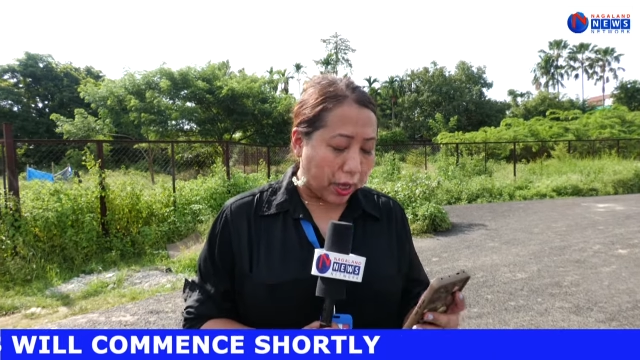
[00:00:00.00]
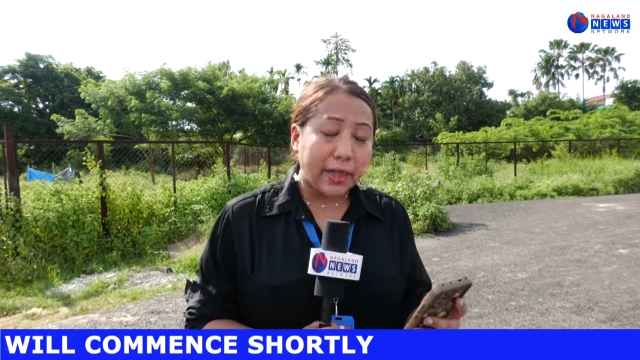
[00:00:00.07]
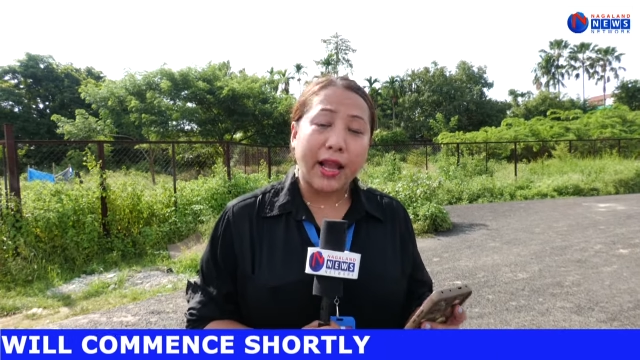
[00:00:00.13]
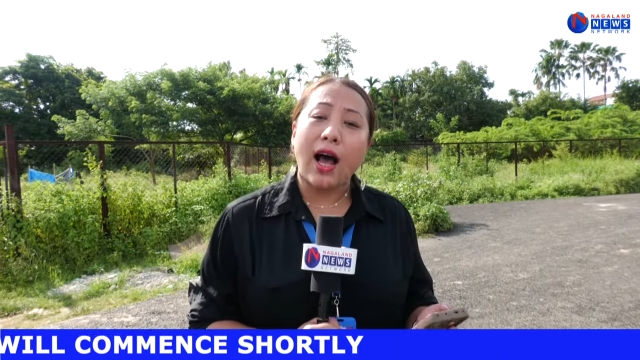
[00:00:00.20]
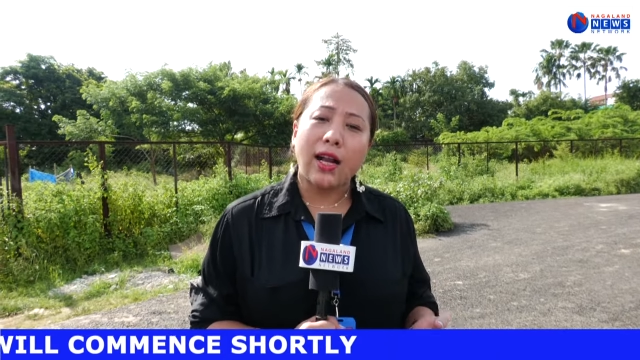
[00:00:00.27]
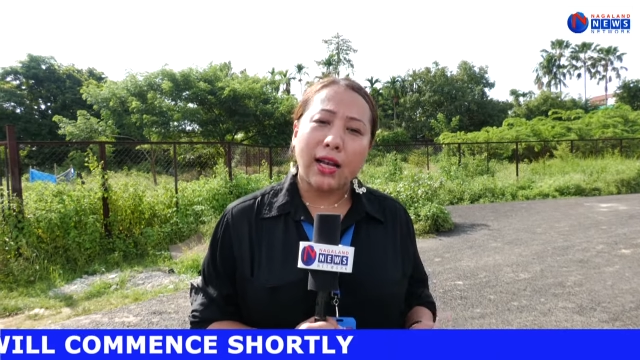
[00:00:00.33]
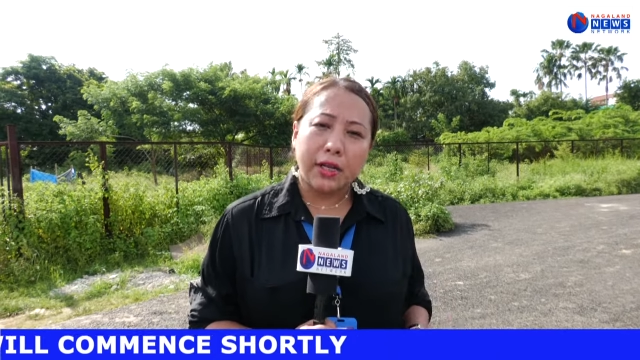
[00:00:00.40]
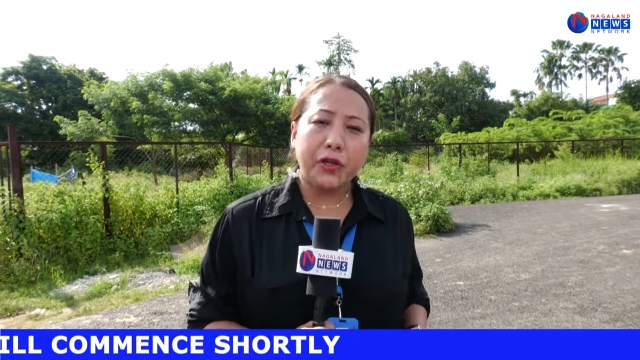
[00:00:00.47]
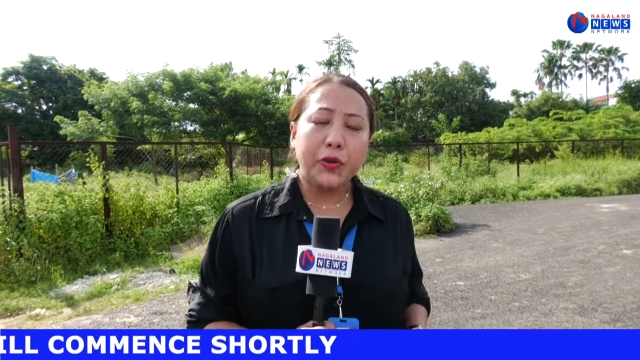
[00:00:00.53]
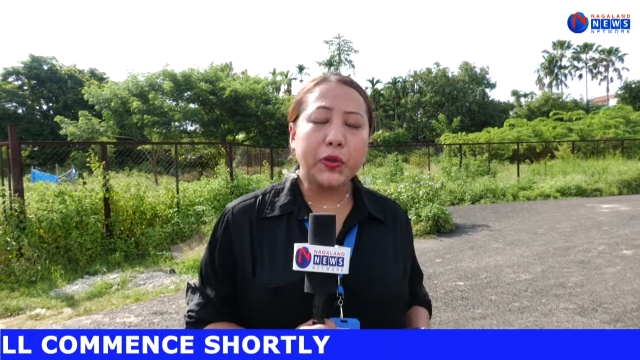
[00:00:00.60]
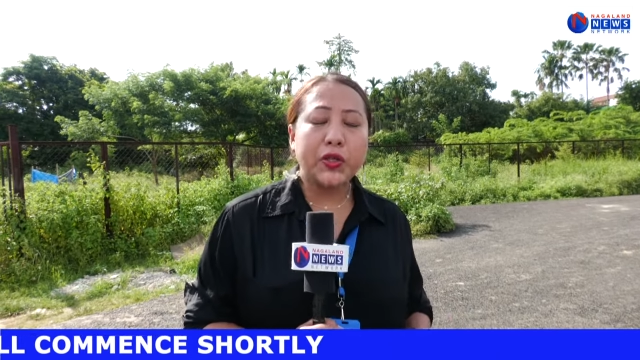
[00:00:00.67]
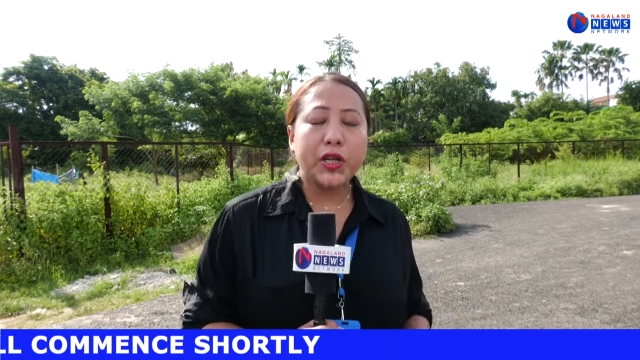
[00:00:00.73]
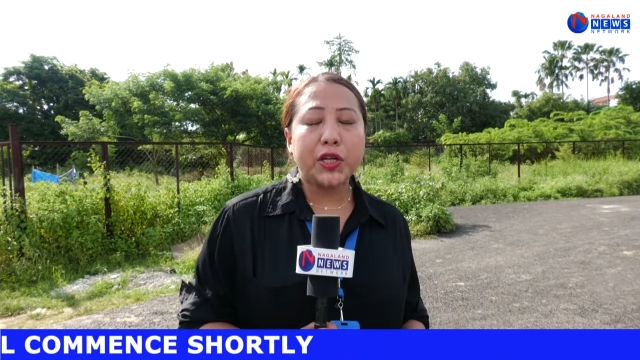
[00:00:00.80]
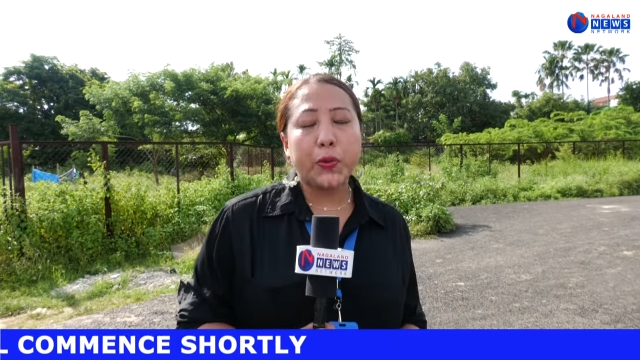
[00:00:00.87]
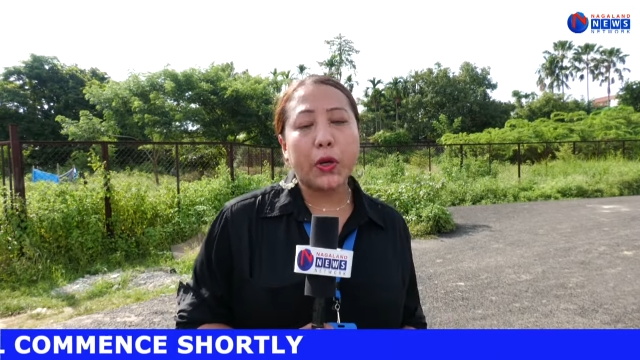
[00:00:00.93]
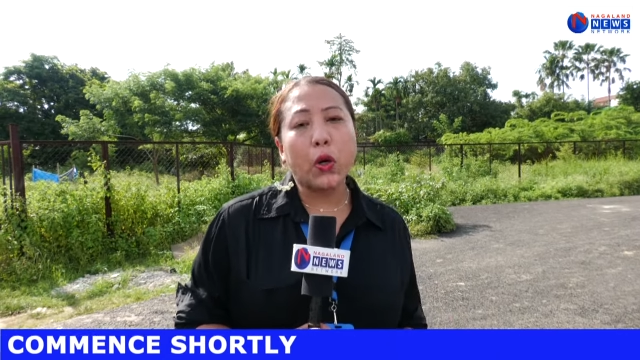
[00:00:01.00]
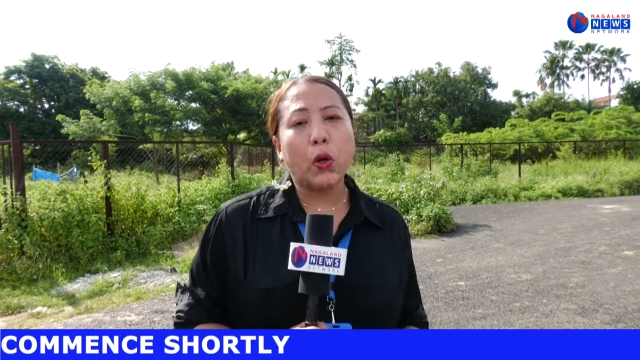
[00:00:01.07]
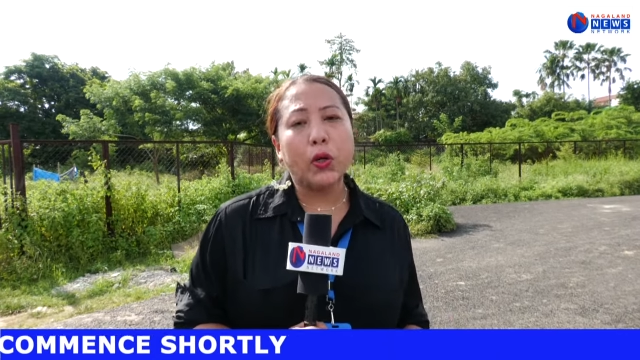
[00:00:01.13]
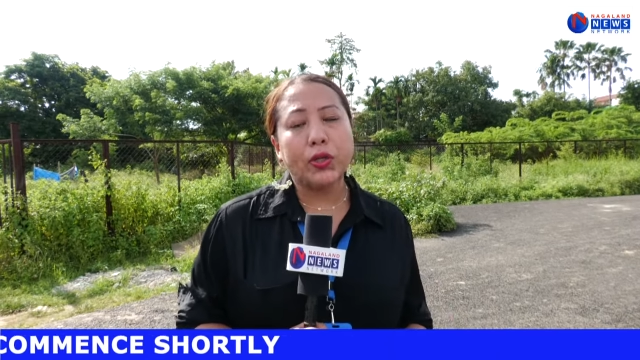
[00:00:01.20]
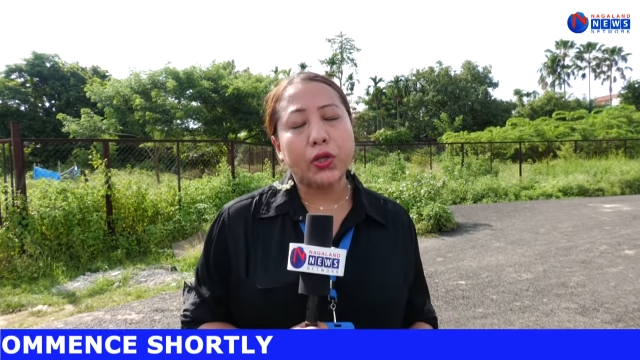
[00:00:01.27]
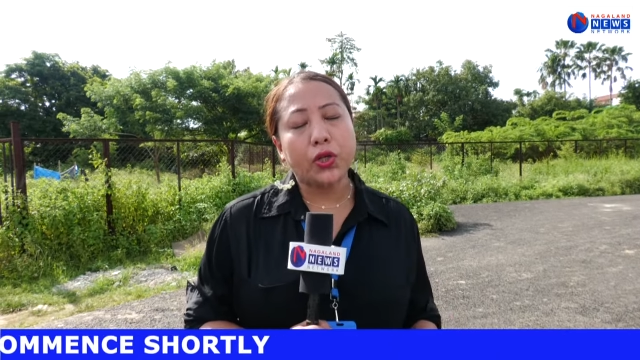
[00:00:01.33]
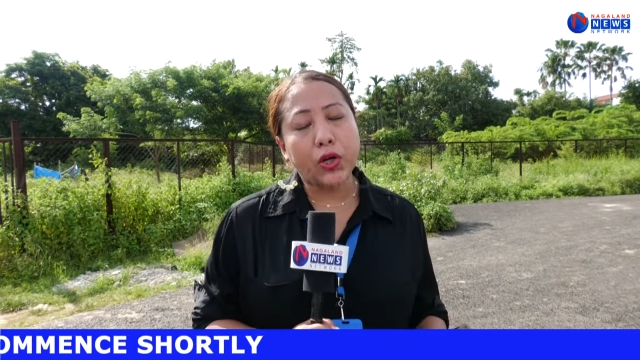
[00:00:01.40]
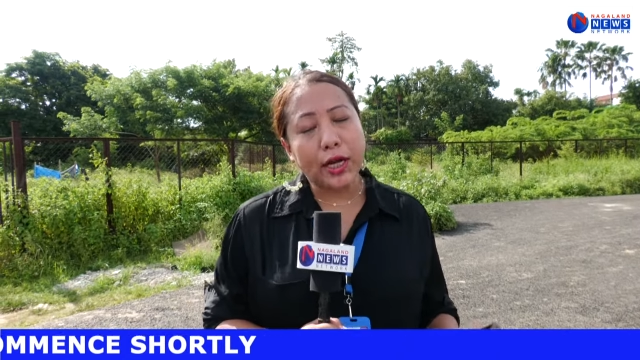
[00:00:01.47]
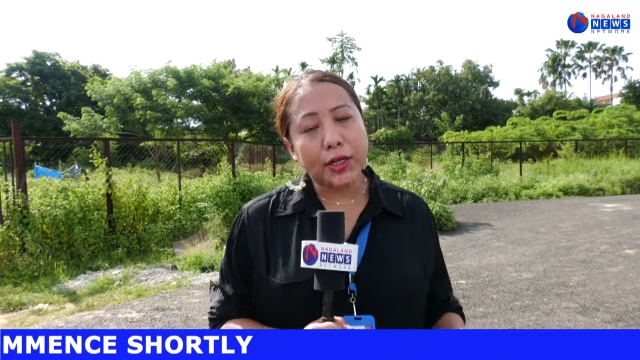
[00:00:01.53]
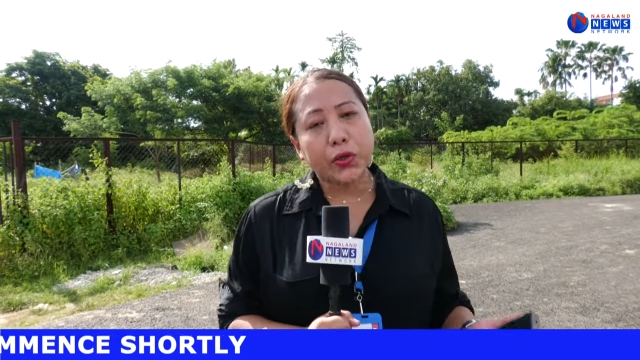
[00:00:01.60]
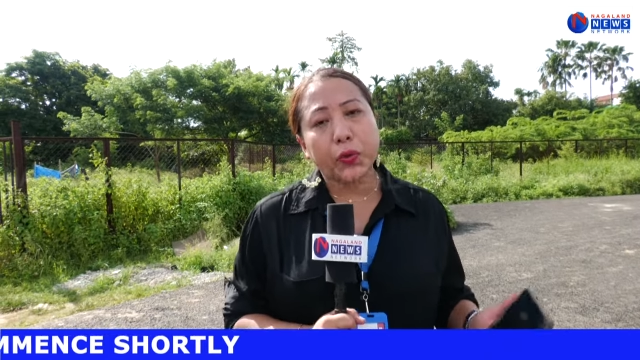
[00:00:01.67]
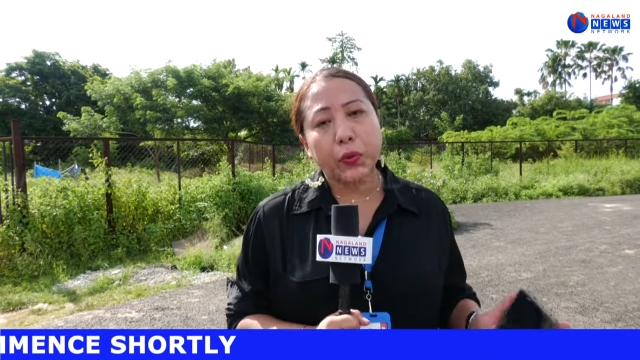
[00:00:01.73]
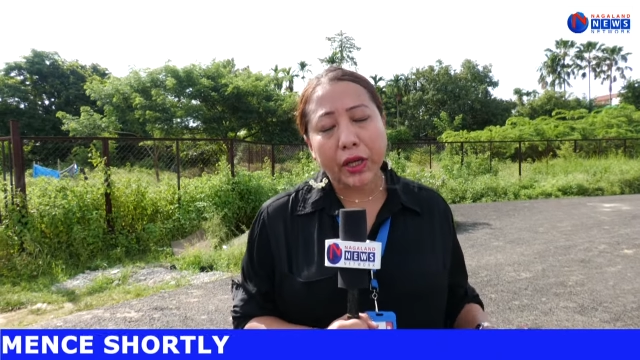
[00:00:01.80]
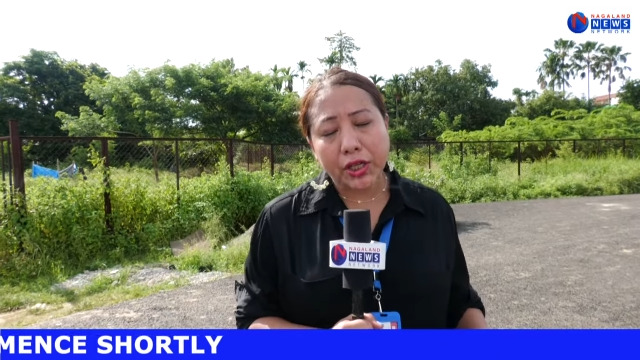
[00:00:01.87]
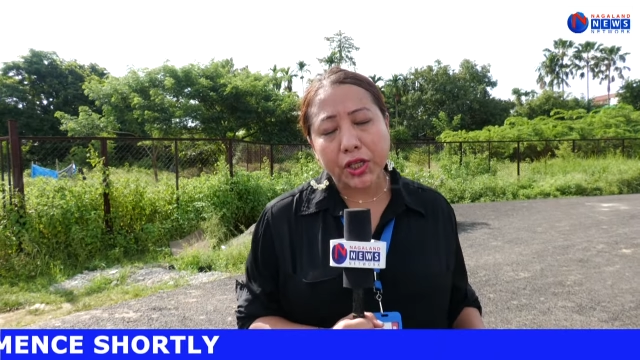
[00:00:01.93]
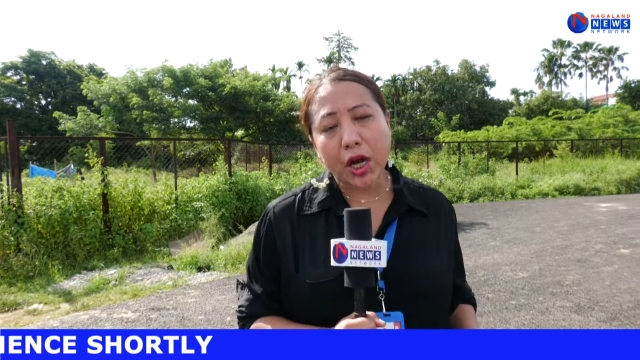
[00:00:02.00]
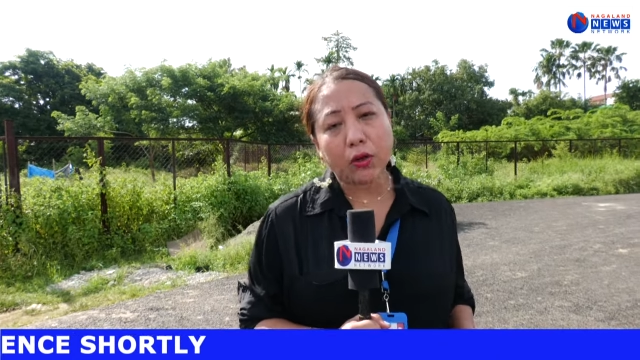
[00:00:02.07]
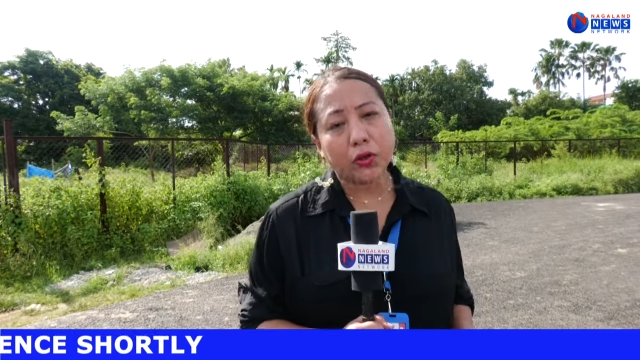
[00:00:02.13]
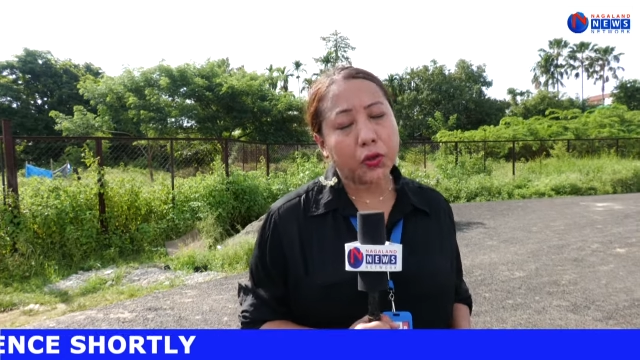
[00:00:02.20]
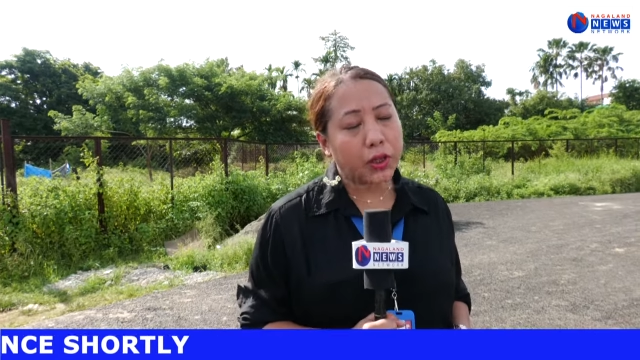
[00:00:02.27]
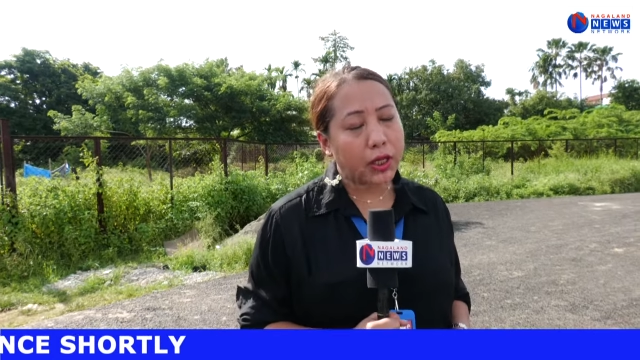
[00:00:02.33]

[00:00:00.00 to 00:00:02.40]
Nagaland News Network also tried to reach out to